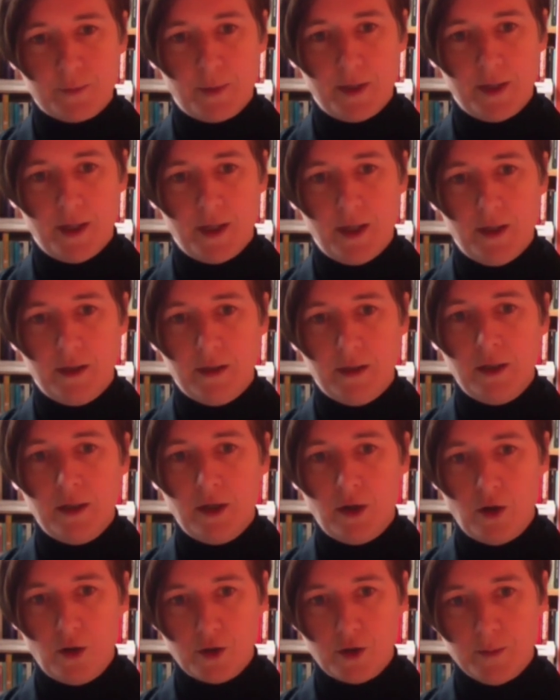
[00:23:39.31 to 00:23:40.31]
by that
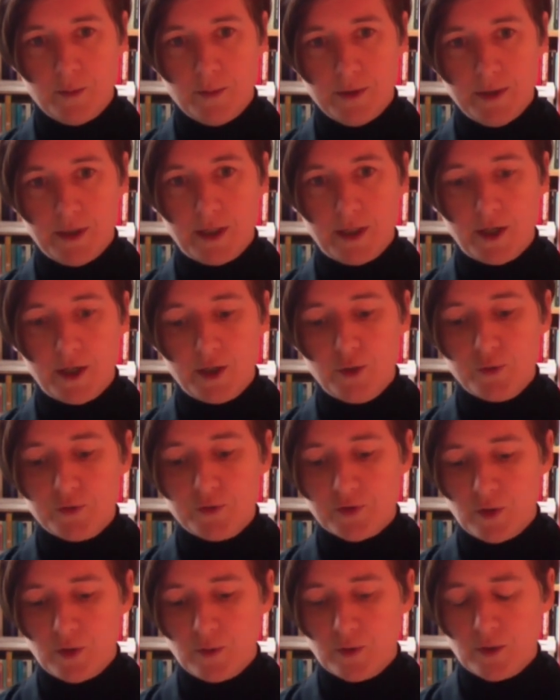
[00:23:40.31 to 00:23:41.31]
argument. And I
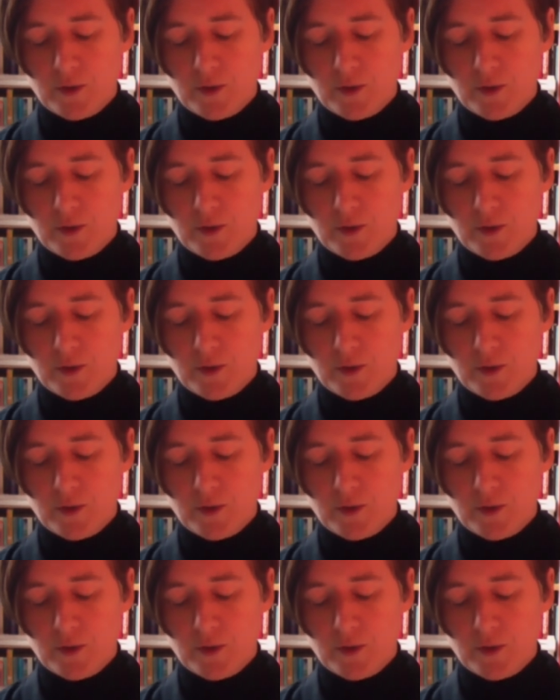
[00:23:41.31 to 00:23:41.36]
also,